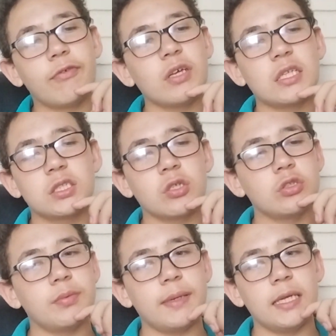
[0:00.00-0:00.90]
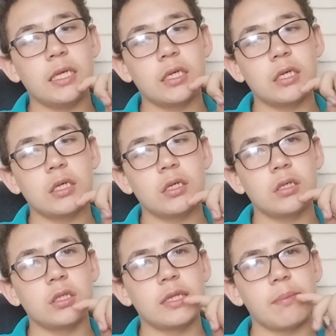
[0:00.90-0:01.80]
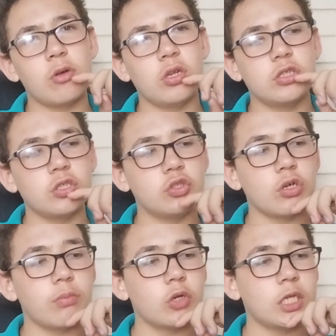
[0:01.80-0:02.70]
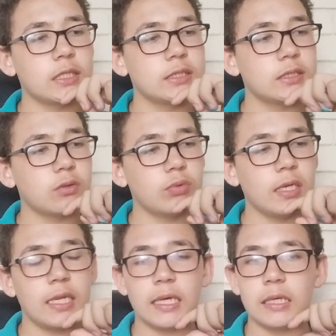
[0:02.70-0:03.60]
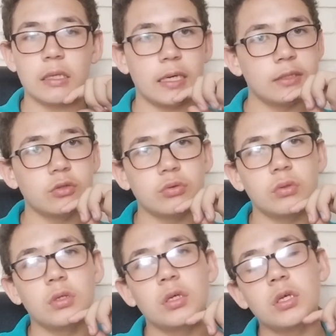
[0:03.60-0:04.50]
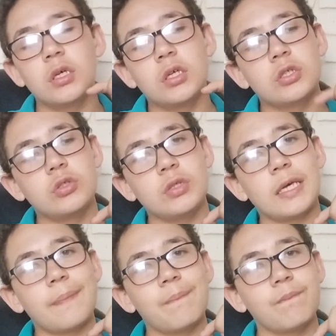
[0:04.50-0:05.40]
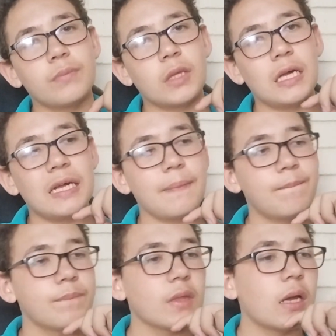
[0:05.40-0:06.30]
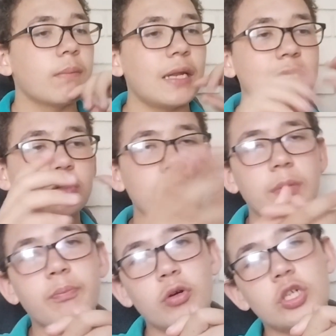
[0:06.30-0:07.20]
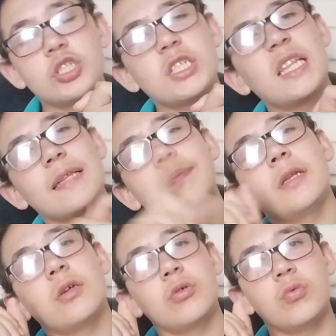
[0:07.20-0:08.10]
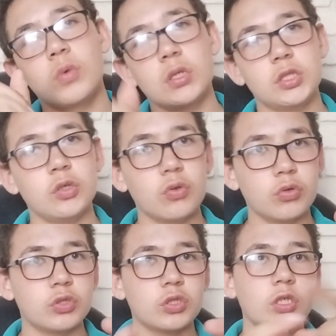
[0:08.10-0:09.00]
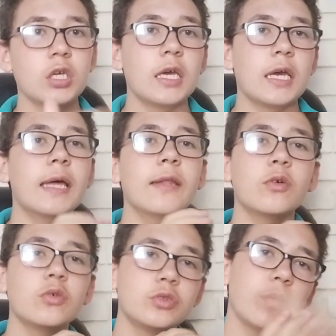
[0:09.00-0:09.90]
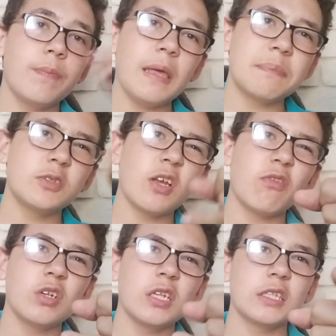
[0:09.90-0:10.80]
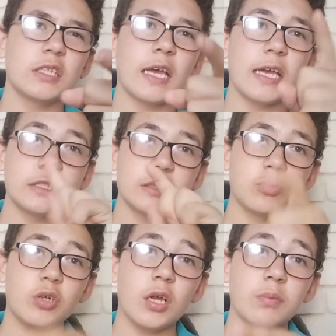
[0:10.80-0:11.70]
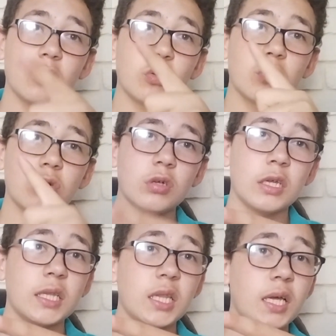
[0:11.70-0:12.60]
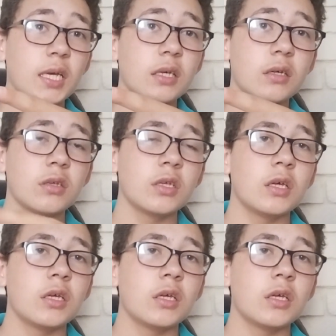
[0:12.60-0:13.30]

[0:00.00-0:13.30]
think it's going to be a demolition job on us. Really, I do. So, yeah. But that's all the prediction. Let me know what's yours. And also, be up to everyone that has subscribed and like